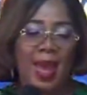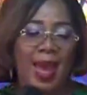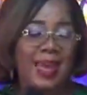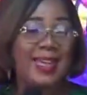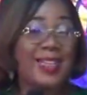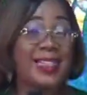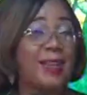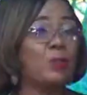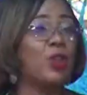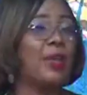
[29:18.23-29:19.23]
an
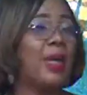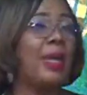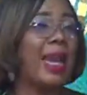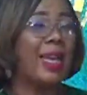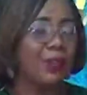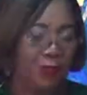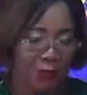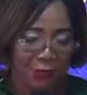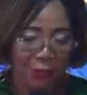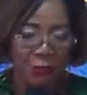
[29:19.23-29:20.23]
exceptional
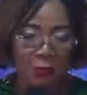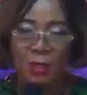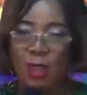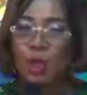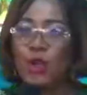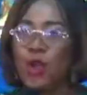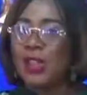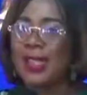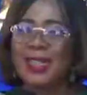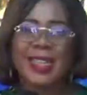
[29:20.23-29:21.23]
life,
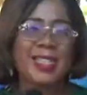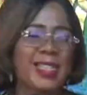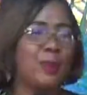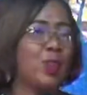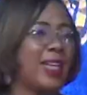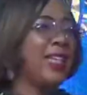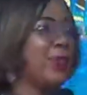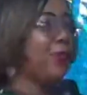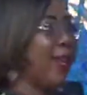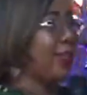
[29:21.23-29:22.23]
not an exceptional
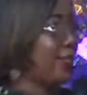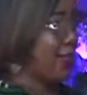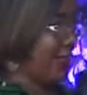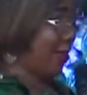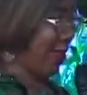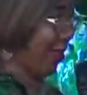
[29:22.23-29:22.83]
event.